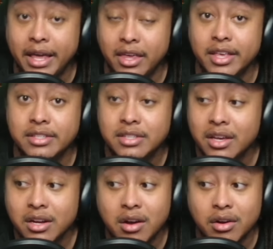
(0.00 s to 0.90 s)
is,
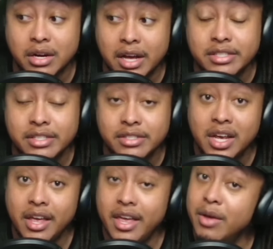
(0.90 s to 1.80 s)
Kirk Cousins,
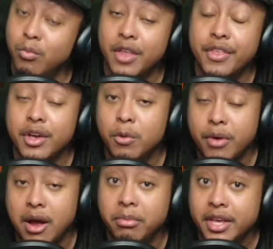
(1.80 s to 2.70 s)
and whether he'll
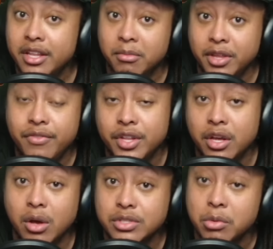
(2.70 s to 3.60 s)
probably end up leaving to
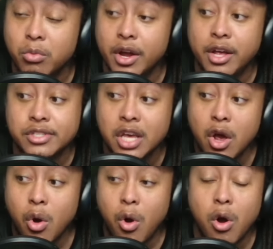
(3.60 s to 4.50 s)
go somewhere else,
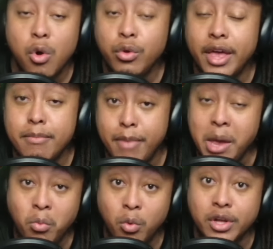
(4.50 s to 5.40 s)
or who they
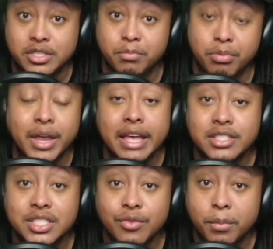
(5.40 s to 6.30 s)
may want to bring in
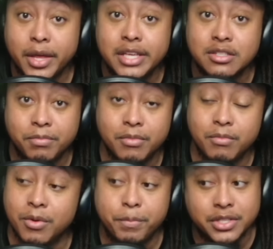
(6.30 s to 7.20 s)
to replace him
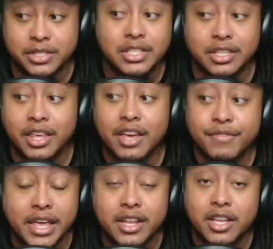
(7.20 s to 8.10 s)
potentially if
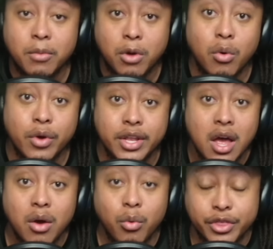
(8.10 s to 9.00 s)
they end up going
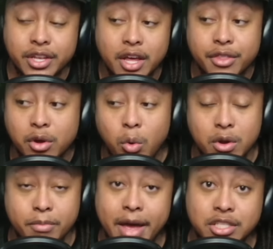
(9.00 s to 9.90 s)
with another
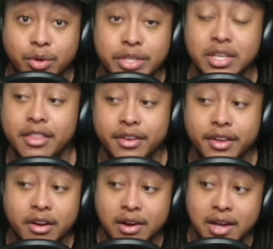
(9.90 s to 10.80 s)
quarterback choice other
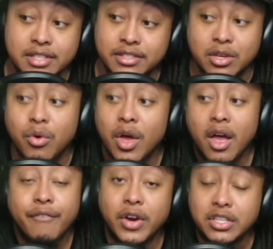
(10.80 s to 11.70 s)
than Kirk Cousins. So,
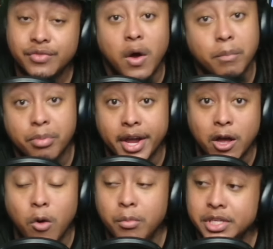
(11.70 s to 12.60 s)
first of all, Brett
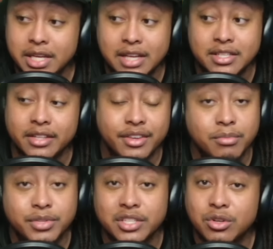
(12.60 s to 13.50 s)
Kollmann, shouts out to
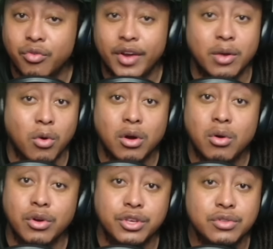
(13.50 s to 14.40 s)
him, does great work
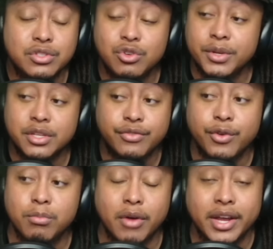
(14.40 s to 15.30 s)
on YouTube and his
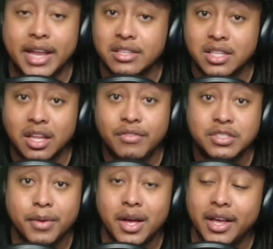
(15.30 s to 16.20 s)
film breakdowns, love
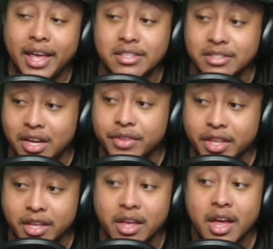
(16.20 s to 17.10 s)
his podcast and
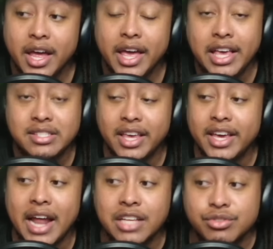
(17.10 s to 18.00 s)
everything. He
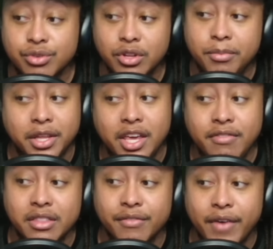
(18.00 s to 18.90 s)
said, I truly believe
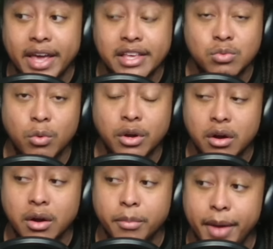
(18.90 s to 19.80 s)
that the Vikings want
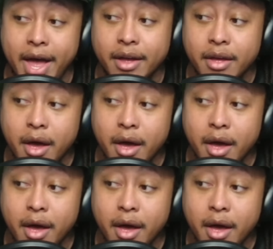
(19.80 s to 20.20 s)
Kirk back,